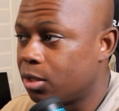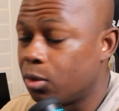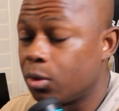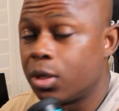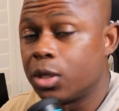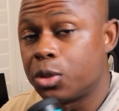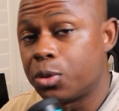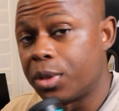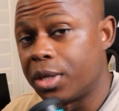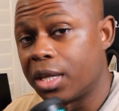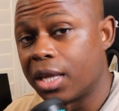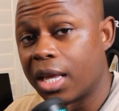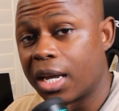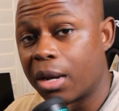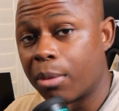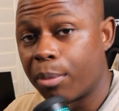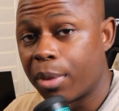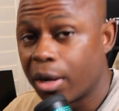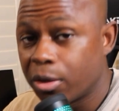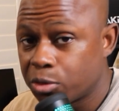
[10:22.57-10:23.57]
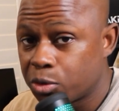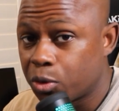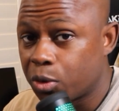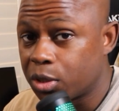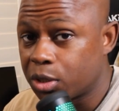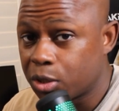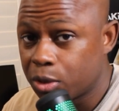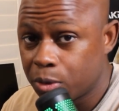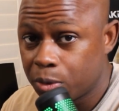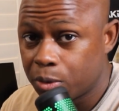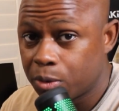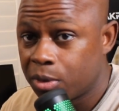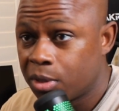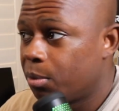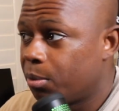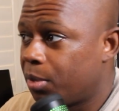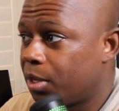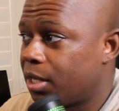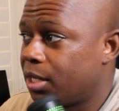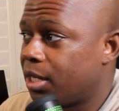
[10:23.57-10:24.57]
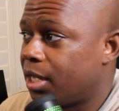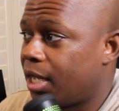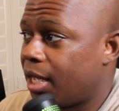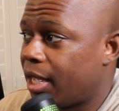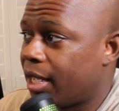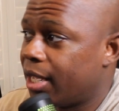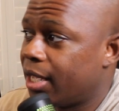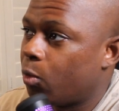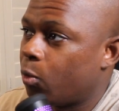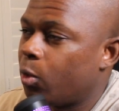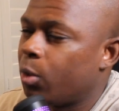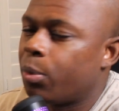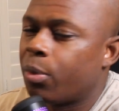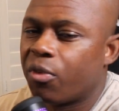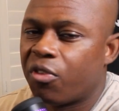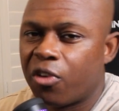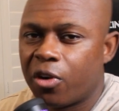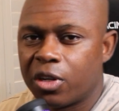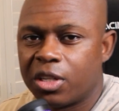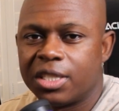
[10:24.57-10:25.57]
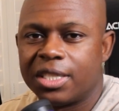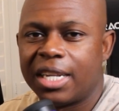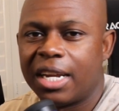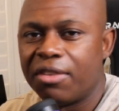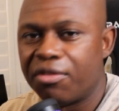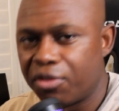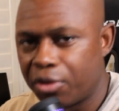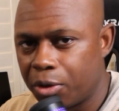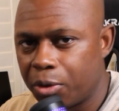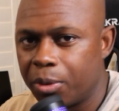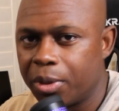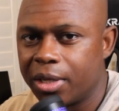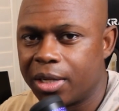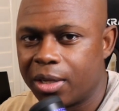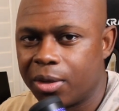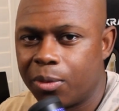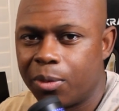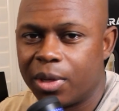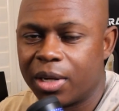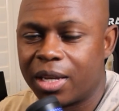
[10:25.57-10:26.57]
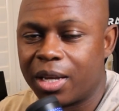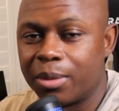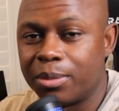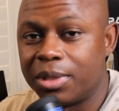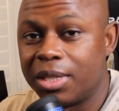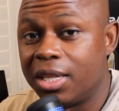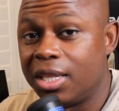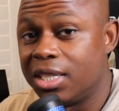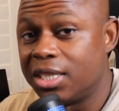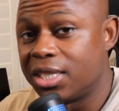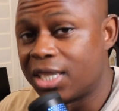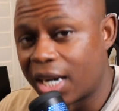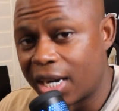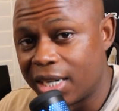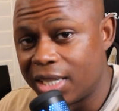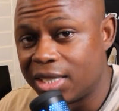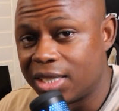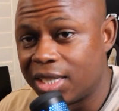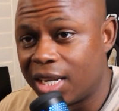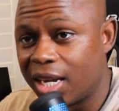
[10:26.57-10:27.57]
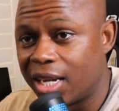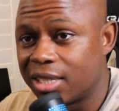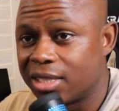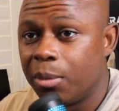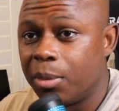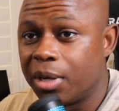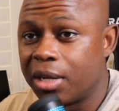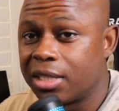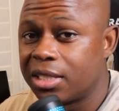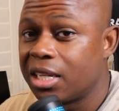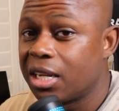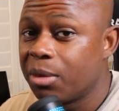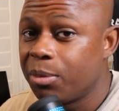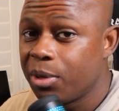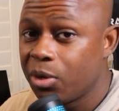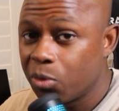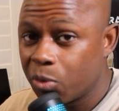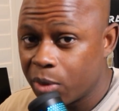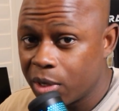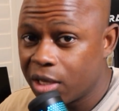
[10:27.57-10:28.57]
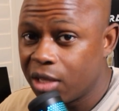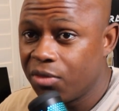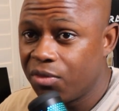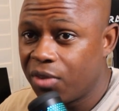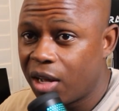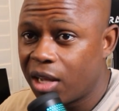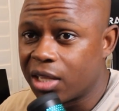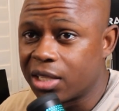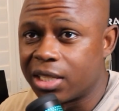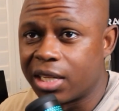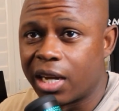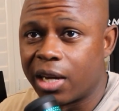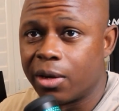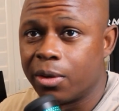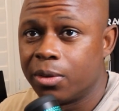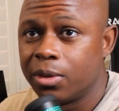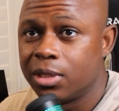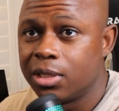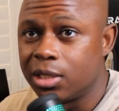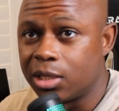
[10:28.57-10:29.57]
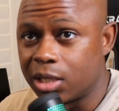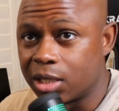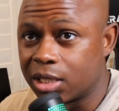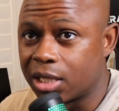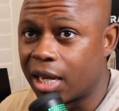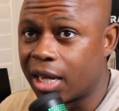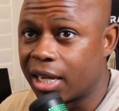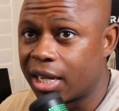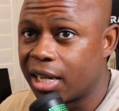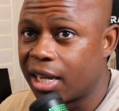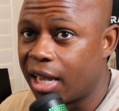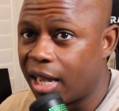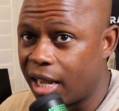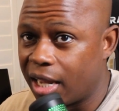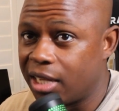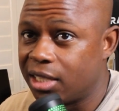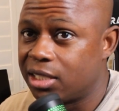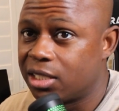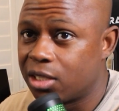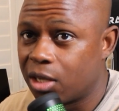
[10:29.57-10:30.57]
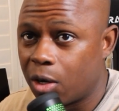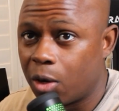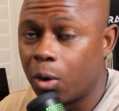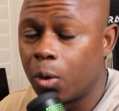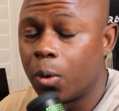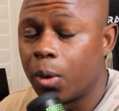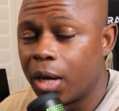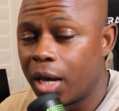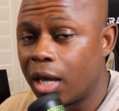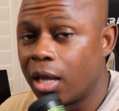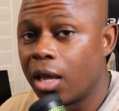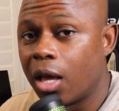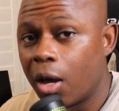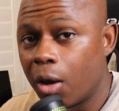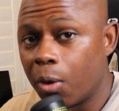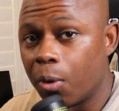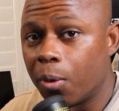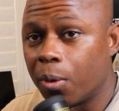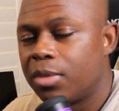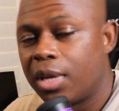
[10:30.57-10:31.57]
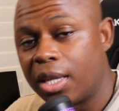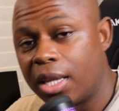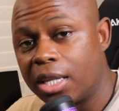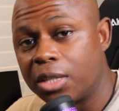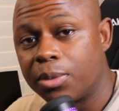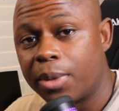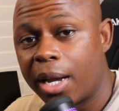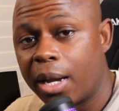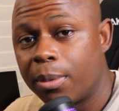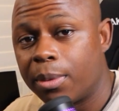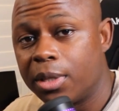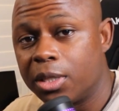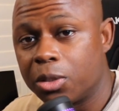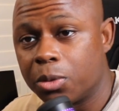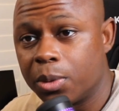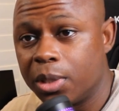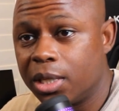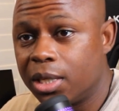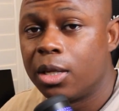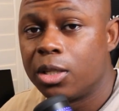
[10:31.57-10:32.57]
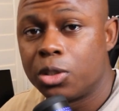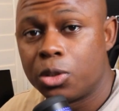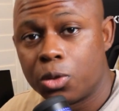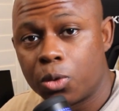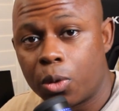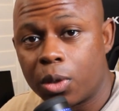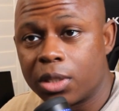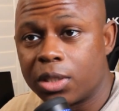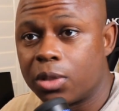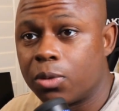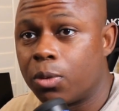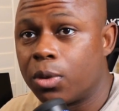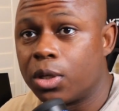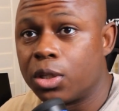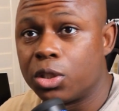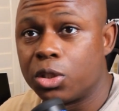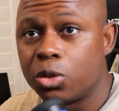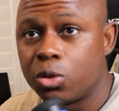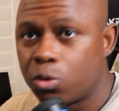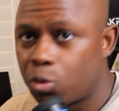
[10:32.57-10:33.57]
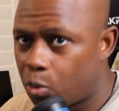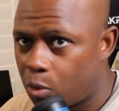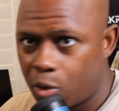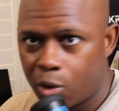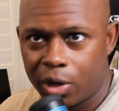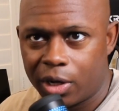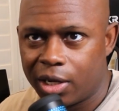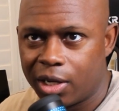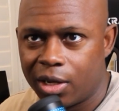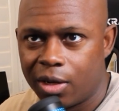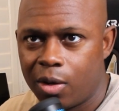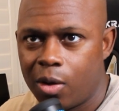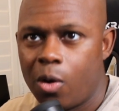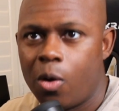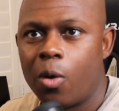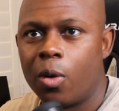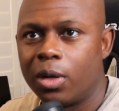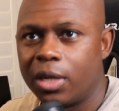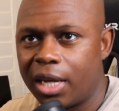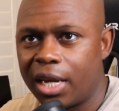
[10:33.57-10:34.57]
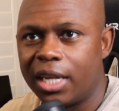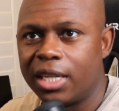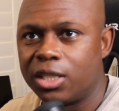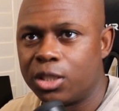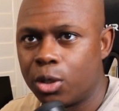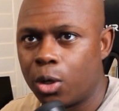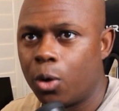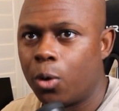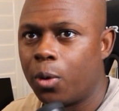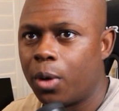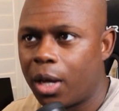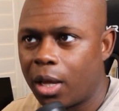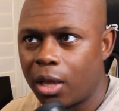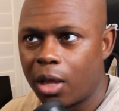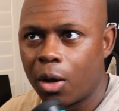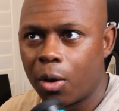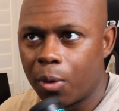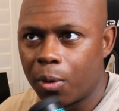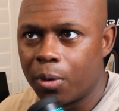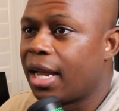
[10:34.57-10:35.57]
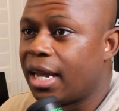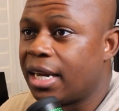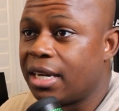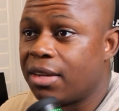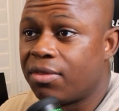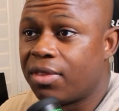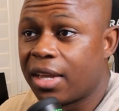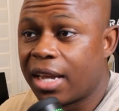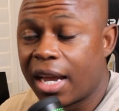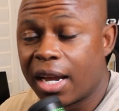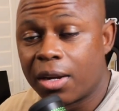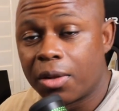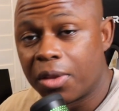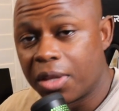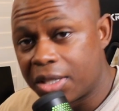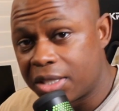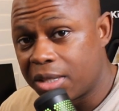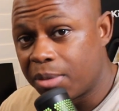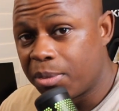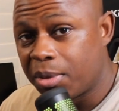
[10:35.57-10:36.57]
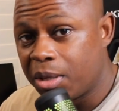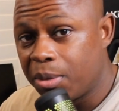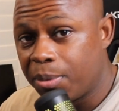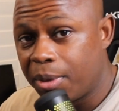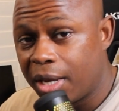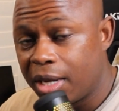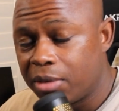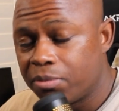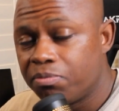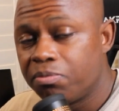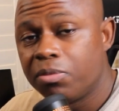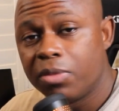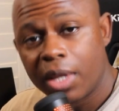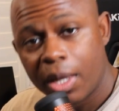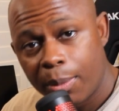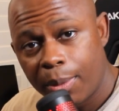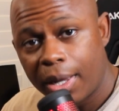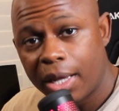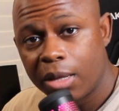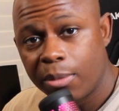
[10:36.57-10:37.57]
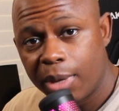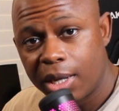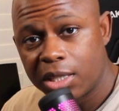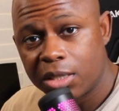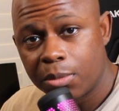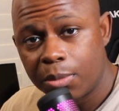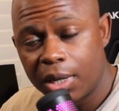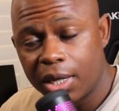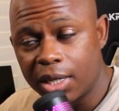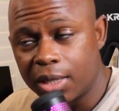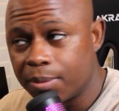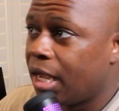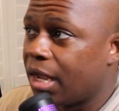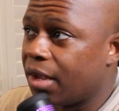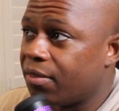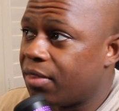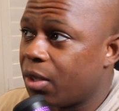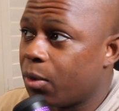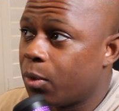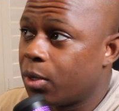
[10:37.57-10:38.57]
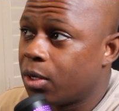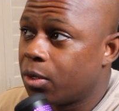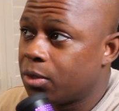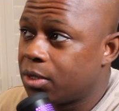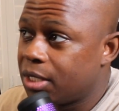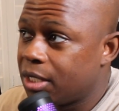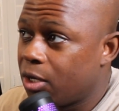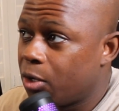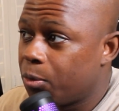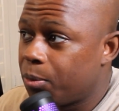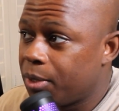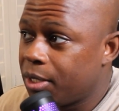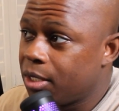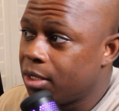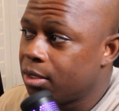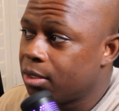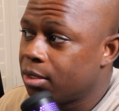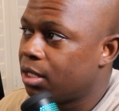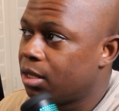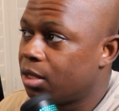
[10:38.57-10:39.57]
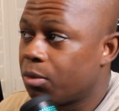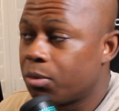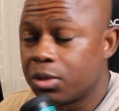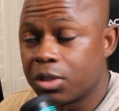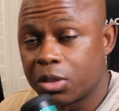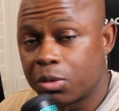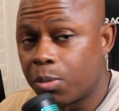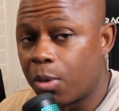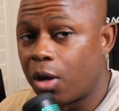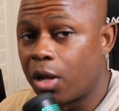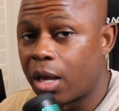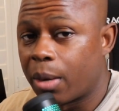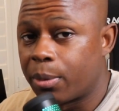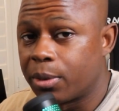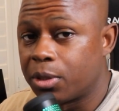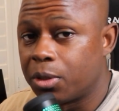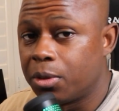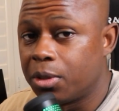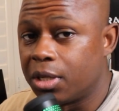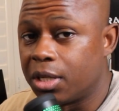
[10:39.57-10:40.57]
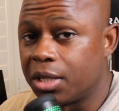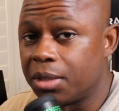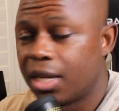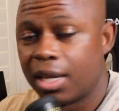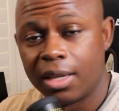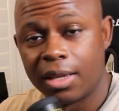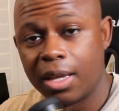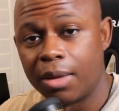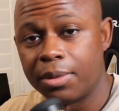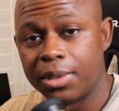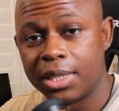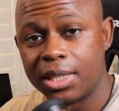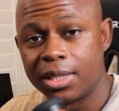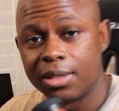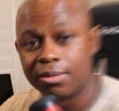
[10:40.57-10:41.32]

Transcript: You could treat it like a bound short too, but we prefer to stay fluid when it comes to these Chinese stocks because they can be really volatile, just like HOLO. And that's what happened this week. Shorts were destroyed on HOLO. And if they got on the sympathy play, they probably made some money. If they went on TOP, there was a small opportunity, and that was it.